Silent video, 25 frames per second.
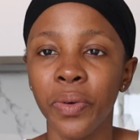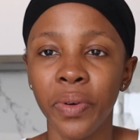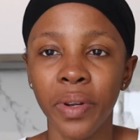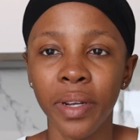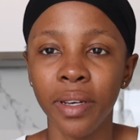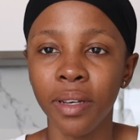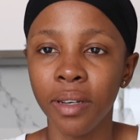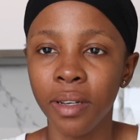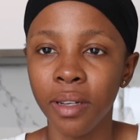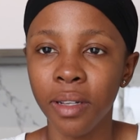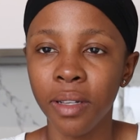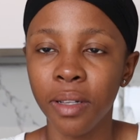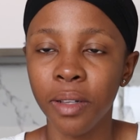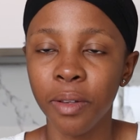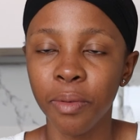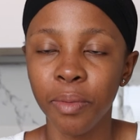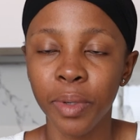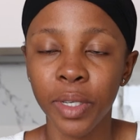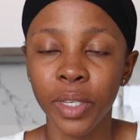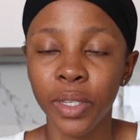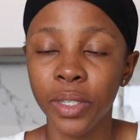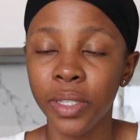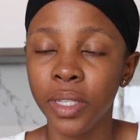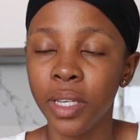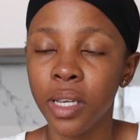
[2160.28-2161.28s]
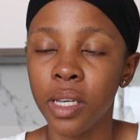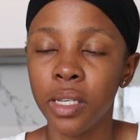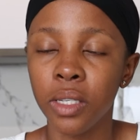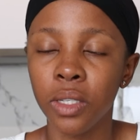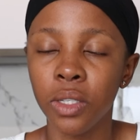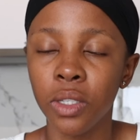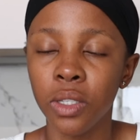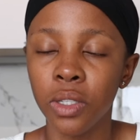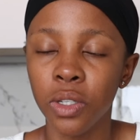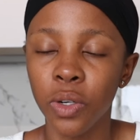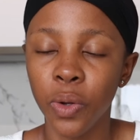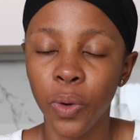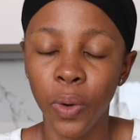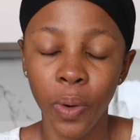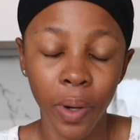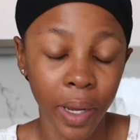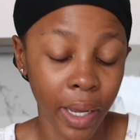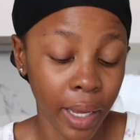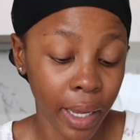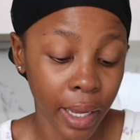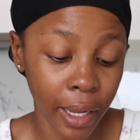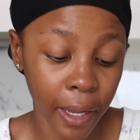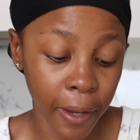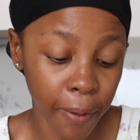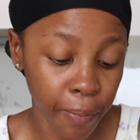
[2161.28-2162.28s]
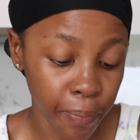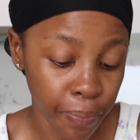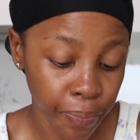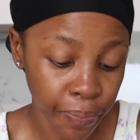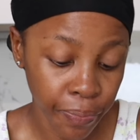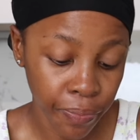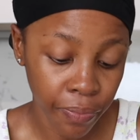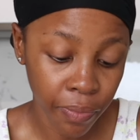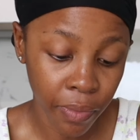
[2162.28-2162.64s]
real because there is no way.